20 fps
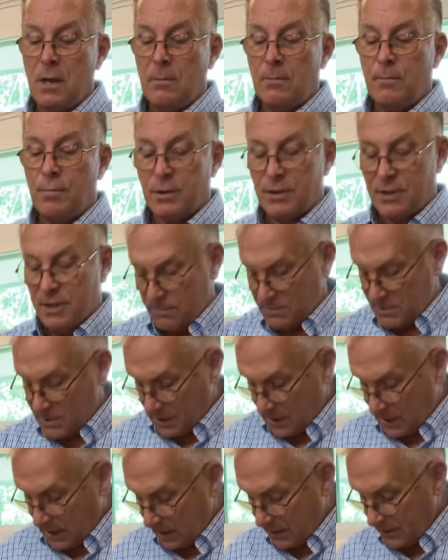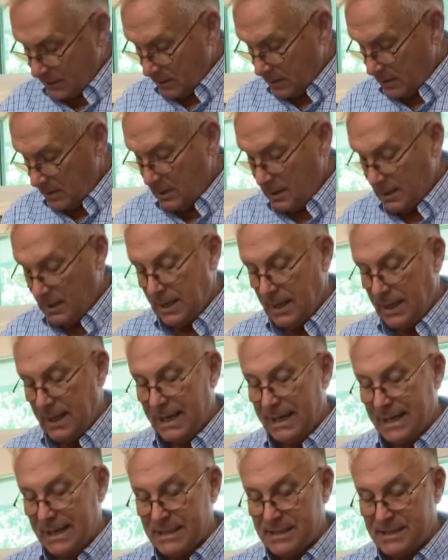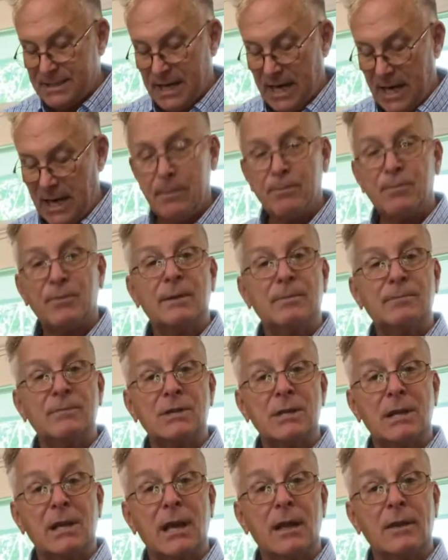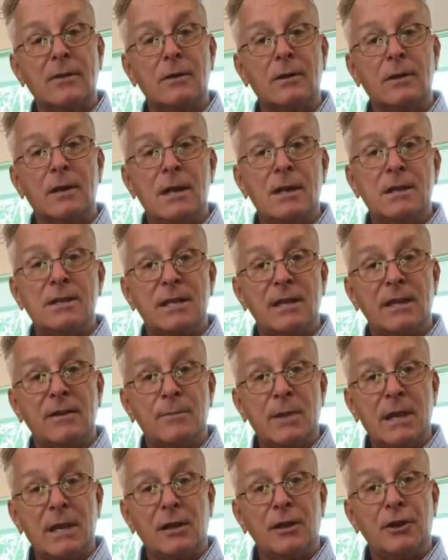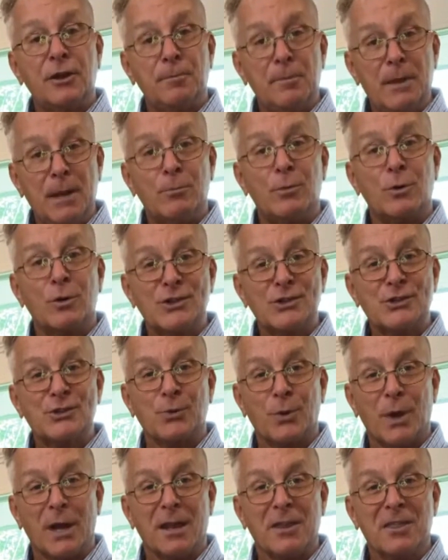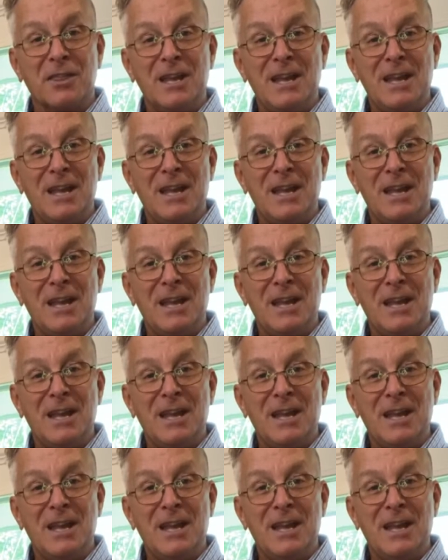put them together, and then tape them together to give me a little bit more strength.